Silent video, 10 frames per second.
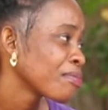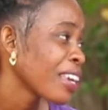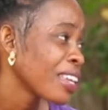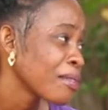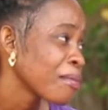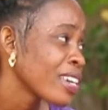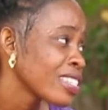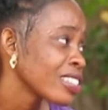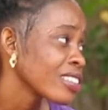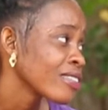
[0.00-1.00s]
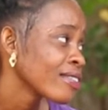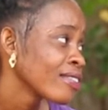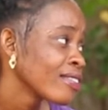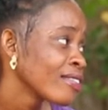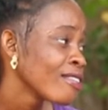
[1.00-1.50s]
Can imagine.
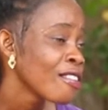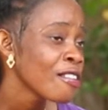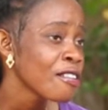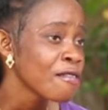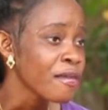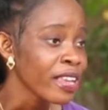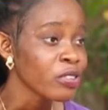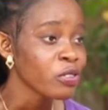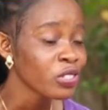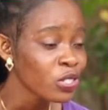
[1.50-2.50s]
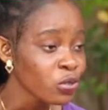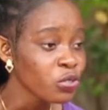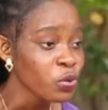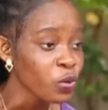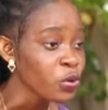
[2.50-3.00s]
But you're still
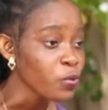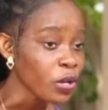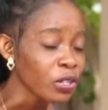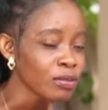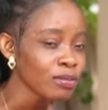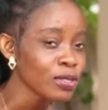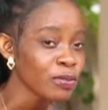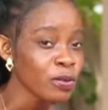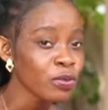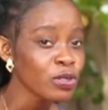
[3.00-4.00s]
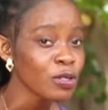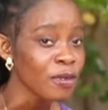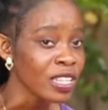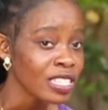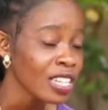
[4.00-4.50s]
doing well. To be able to
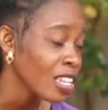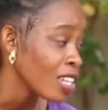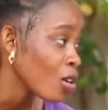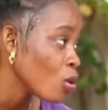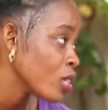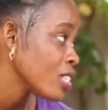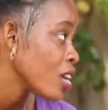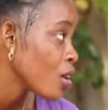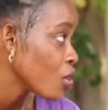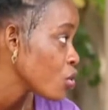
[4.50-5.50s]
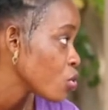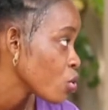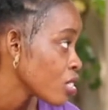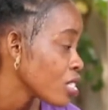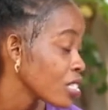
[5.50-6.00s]
maintain a hotel is
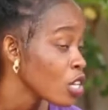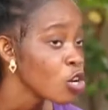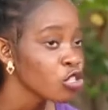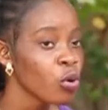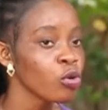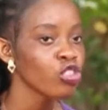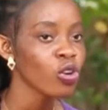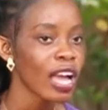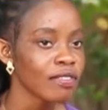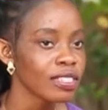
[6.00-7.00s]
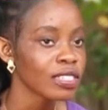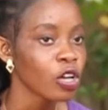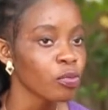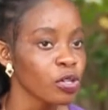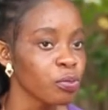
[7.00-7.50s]
not easy. So what do you have to
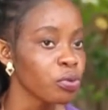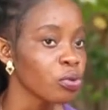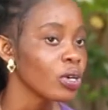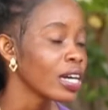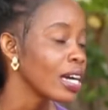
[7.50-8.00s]
tell people